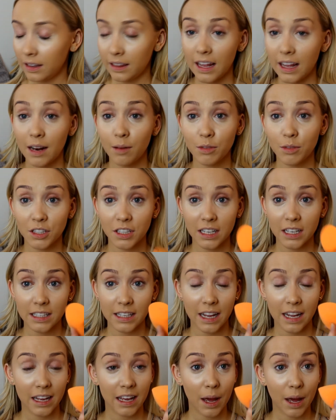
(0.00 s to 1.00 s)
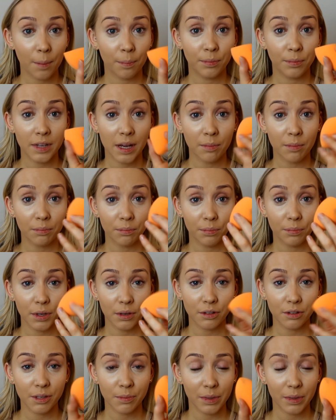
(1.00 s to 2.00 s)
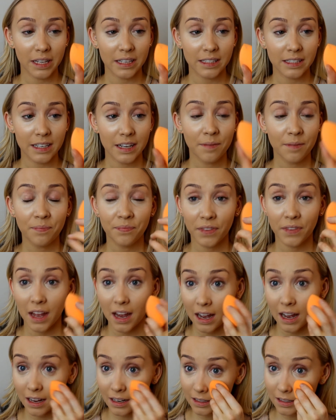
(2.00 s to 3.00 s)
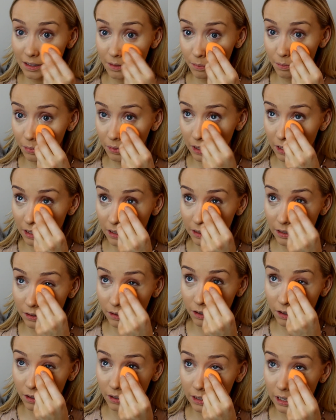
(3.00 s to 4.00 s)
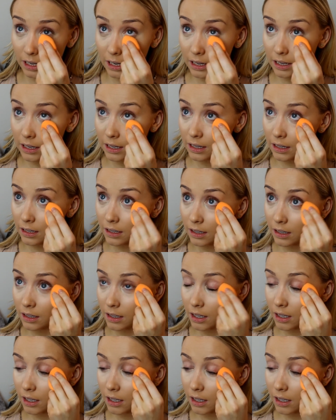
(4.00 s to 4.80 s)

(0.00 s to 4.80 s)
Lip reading: Then I'm just going to take a damp beauty blender and blend all that in.